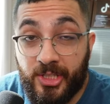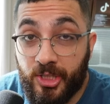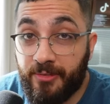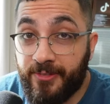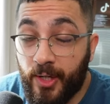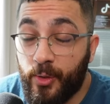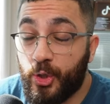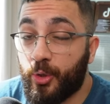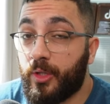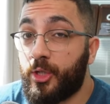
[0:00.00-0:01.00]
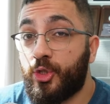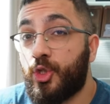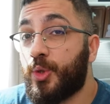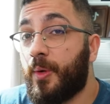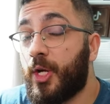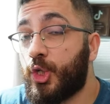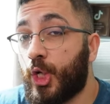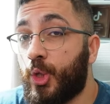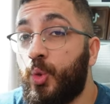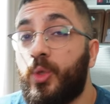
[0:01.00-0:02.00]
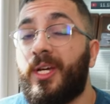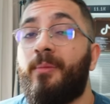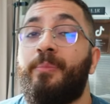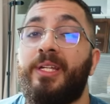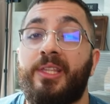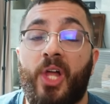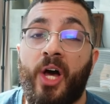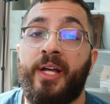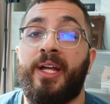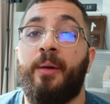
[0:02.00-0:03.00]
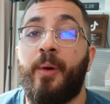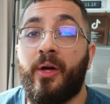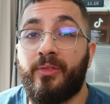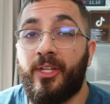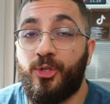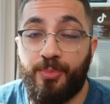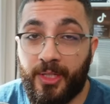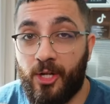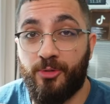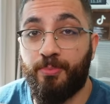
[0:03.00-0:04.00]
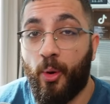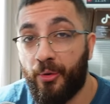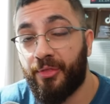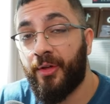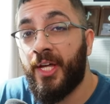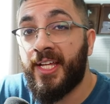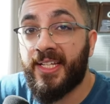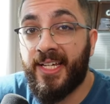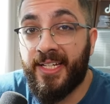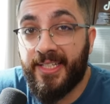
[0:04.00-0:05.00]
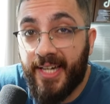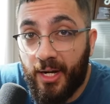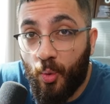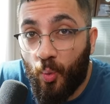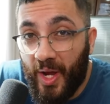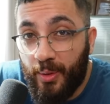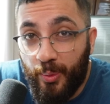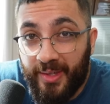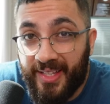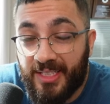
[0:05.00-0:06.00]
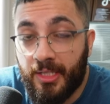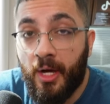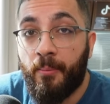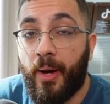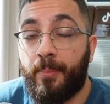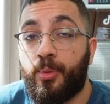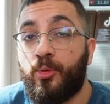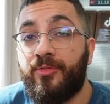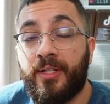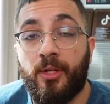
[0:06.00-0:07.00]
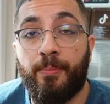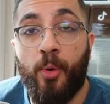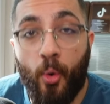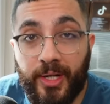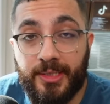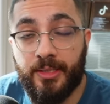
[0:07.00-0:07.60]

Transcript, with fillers: a very tricky situation. Who can be lying about this? Because both can get away with it by proving their point.